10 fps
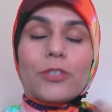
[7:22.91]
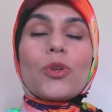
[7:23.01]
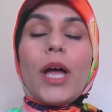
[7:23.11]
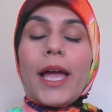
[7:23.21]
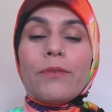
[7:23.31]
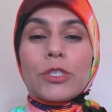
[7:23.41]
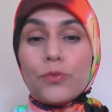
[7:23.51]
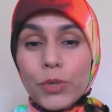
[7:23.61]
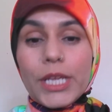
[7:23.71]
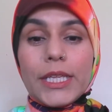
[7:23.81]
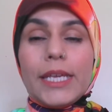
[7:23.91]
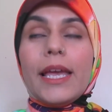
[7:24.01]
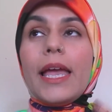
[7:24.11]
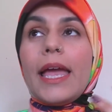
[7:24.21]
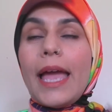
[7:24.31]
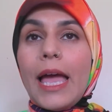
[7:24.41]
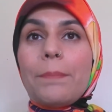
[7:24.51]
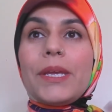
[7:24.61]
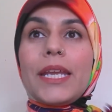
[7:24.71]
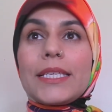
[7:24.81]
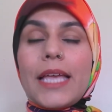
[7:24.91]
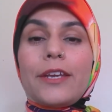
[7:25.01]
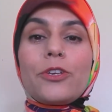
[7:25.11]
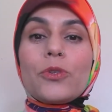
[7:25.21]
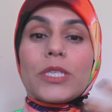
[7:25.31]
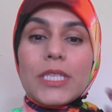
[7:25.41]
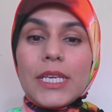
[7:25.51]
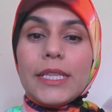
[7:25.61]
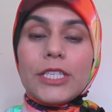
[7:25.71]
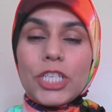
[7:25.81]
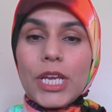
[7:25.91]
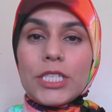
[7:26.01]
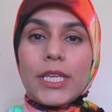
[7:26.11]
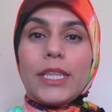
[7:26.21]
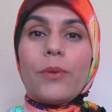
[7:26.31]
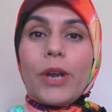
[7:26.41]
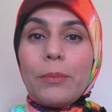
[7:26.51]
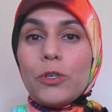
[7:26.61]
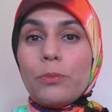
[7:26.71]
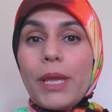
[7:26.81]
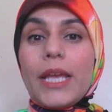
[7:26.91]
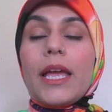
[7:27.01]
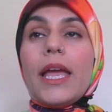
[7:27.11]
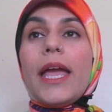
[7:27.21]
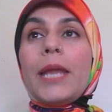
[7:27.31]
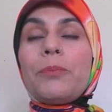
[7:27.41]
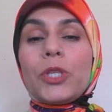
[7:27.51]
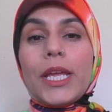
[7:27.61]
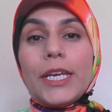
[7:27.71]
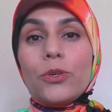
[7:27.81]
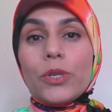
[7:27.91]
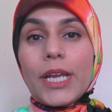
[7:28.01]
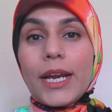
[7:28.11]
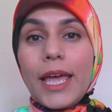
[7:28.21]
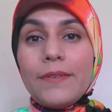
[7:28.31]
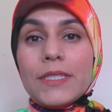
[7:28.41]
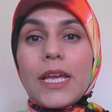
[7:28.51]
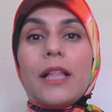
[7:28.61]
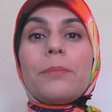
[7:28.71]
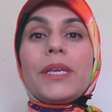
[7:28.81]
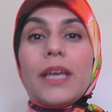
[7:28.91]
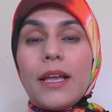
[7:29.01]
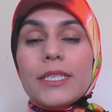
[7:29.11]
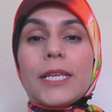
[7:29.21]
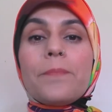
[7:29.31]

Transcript: So I was really happy and excited to see the change that they were able to make and put that into their lifestyle, because